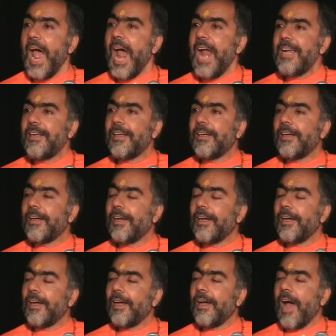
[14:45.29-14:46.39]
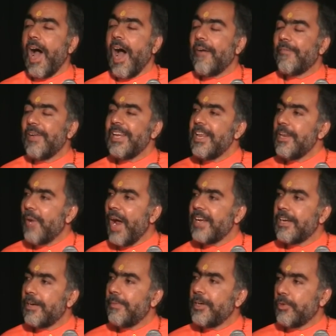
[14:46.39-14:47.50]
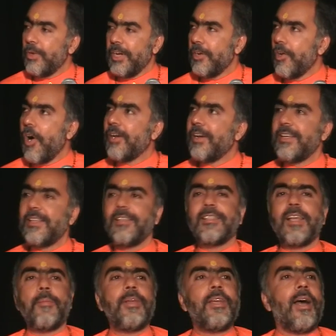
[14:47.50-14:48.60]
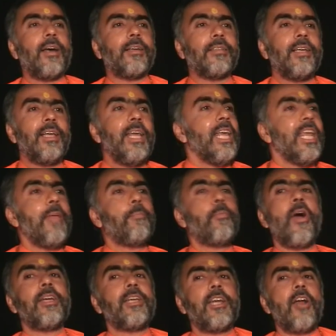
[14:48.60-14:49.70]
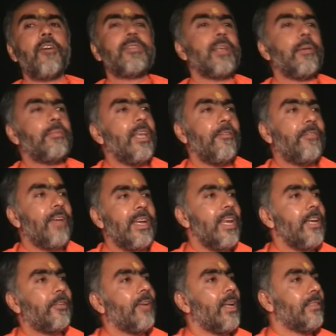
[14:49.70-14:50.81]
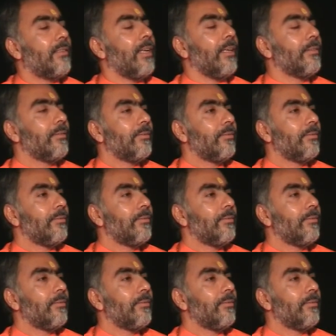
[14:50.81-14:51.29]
And when he invited me to inaugurate this seminar, he pointed out something very interesting.